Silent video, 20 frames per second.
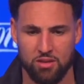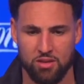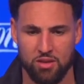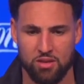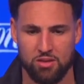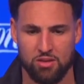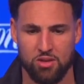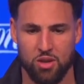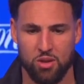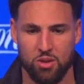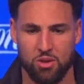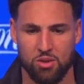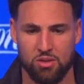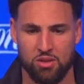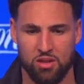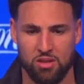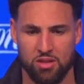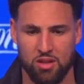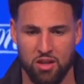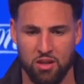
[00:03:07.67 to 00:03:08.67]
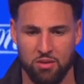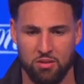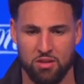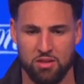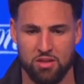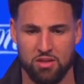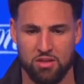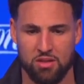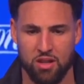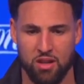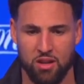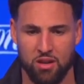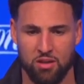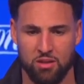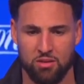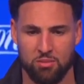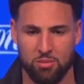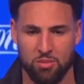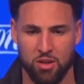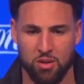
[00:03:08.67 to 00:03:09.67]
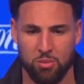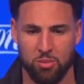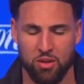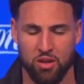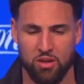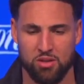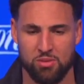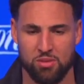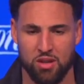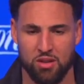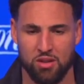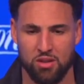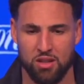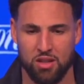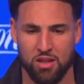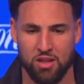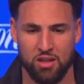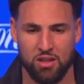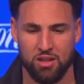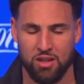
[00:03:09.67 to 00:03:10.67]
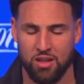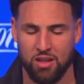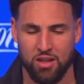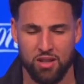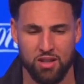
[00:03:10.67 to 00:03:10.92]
these jokers on television say or other players around the league,